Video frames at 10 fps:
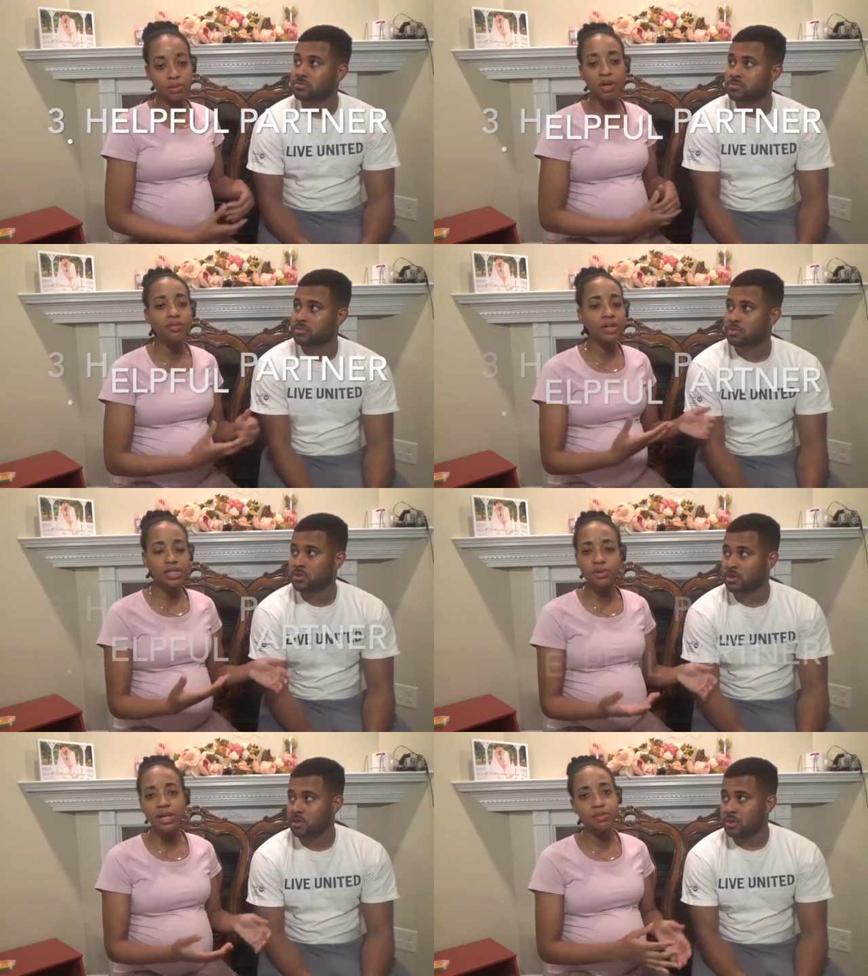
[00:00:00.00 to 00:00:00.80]
Speaker 1: whoever it
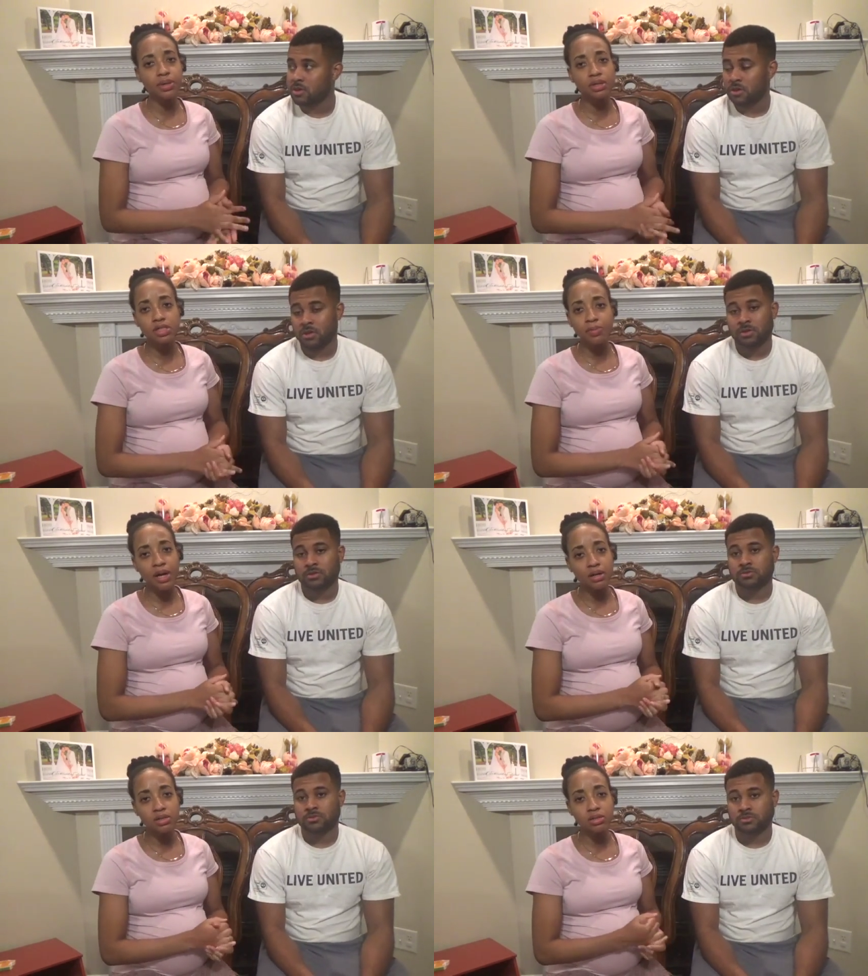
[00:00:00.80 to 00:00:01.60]
is, it don't have to be your
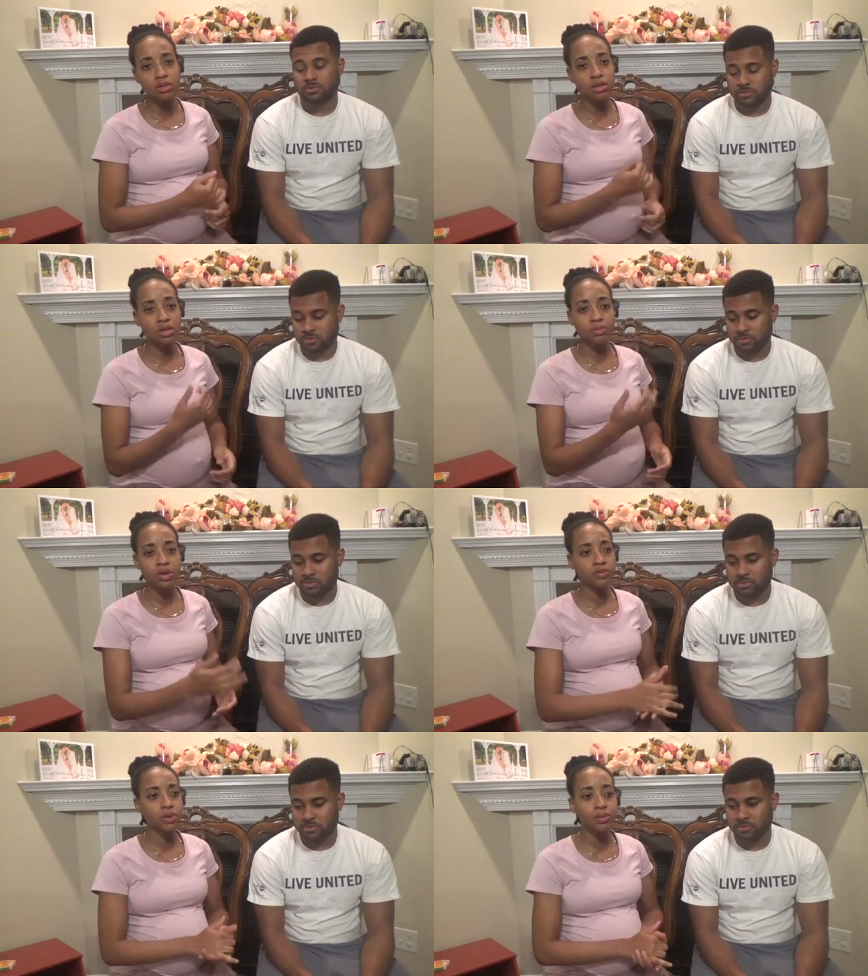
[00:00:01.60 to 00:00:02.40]
spouse or
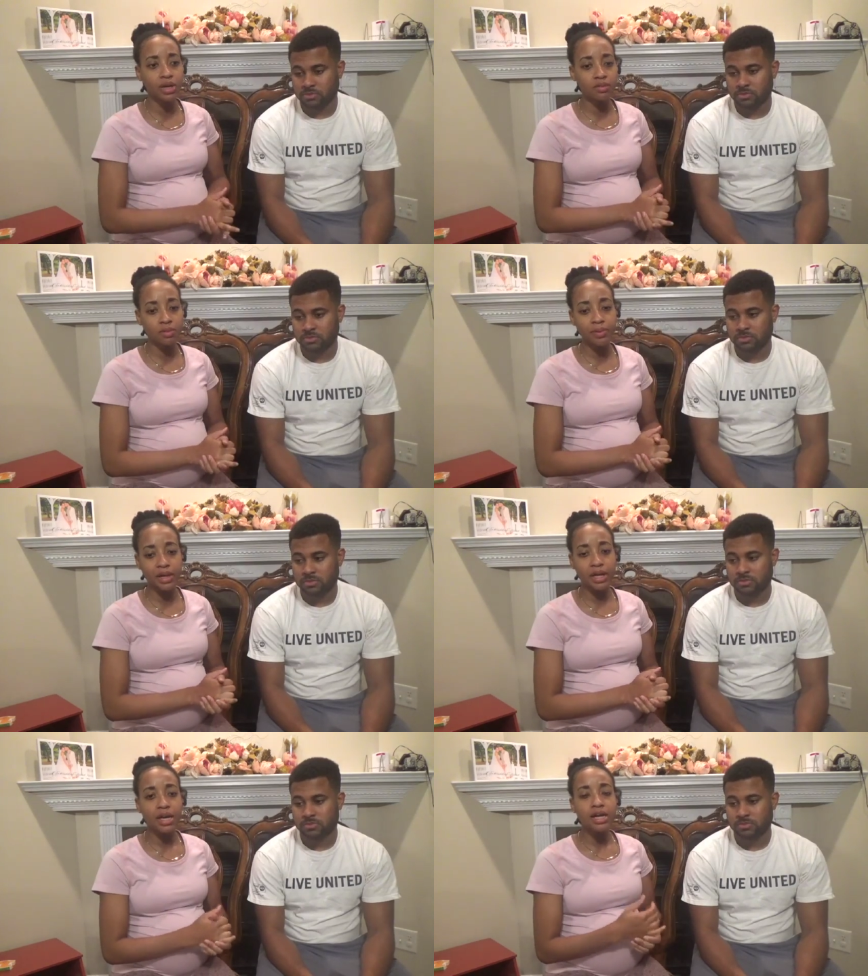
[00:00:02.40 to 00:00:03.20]
boyfriend or whatever,
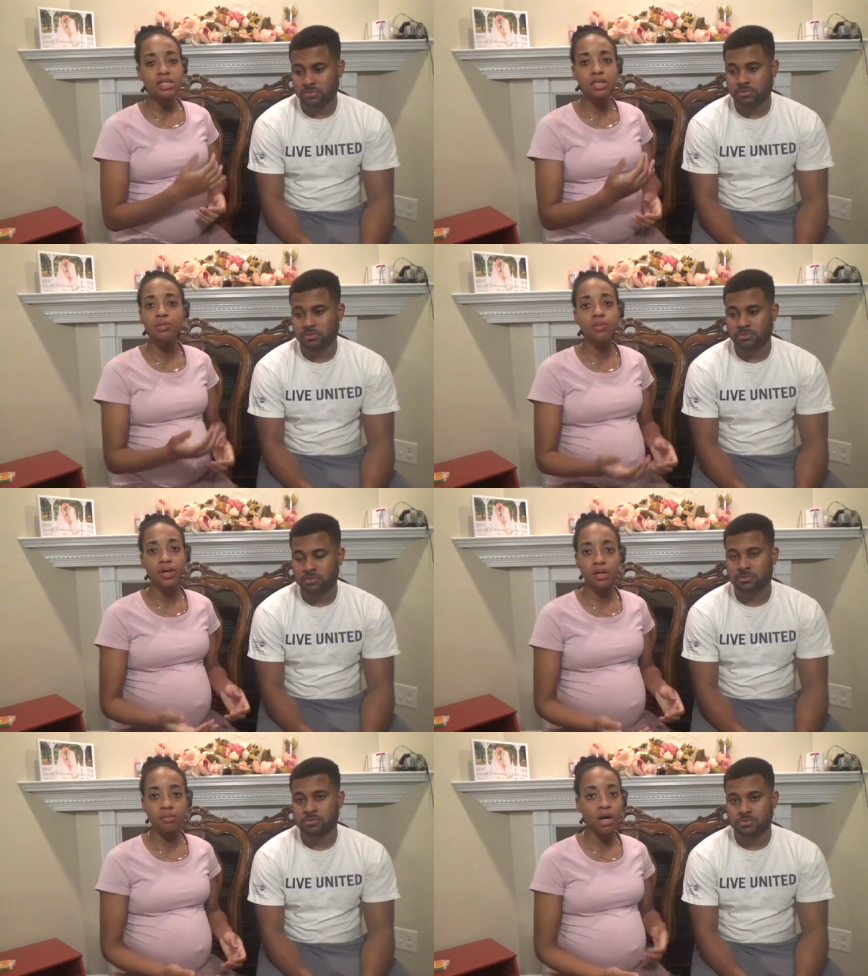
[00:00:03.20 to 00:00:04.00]
but
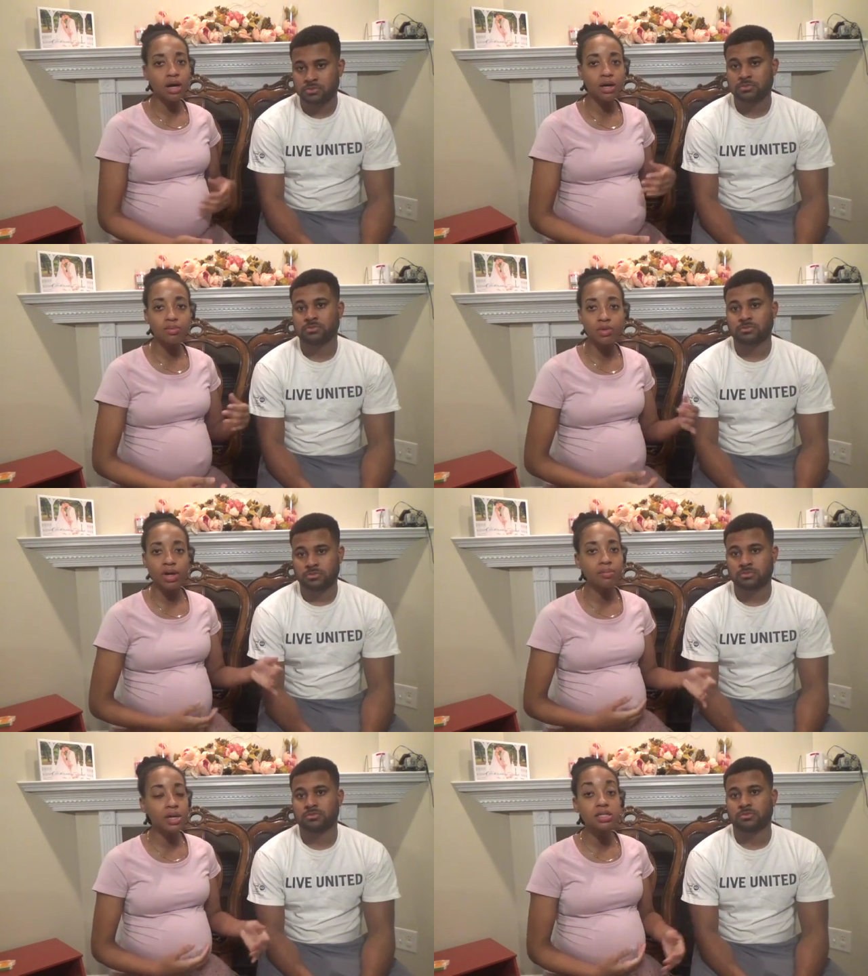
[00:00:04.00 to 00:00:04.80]
someone, mom,
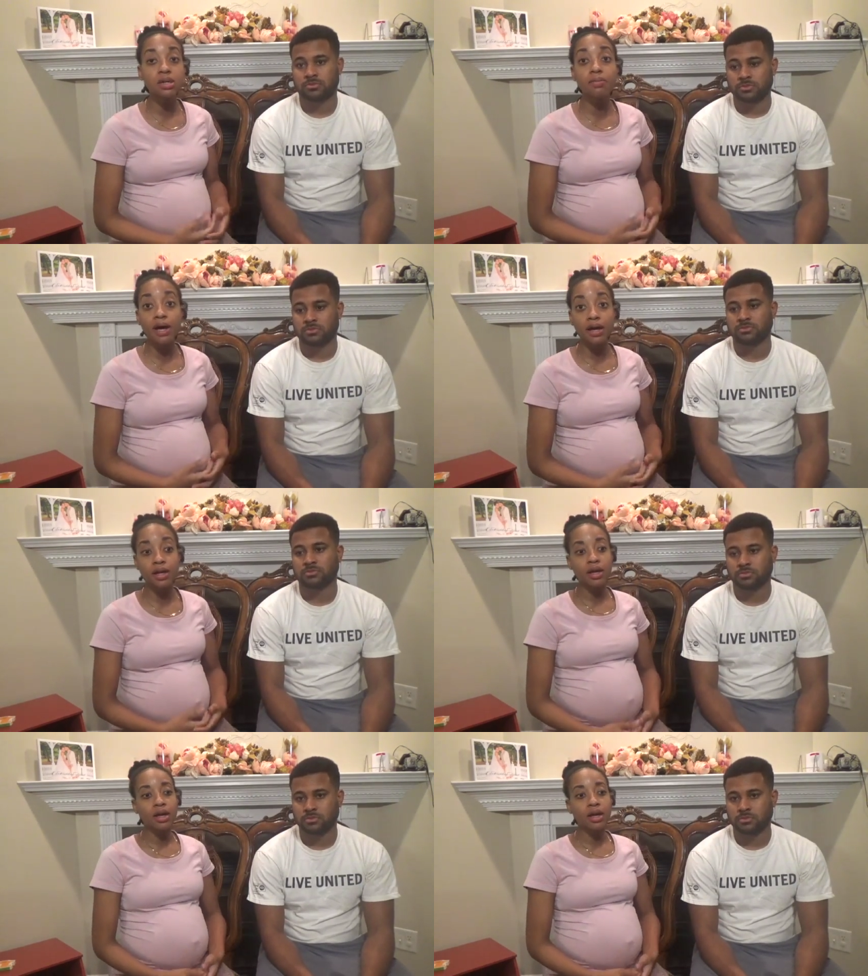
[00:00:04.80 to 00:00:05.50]
grandma, somebody,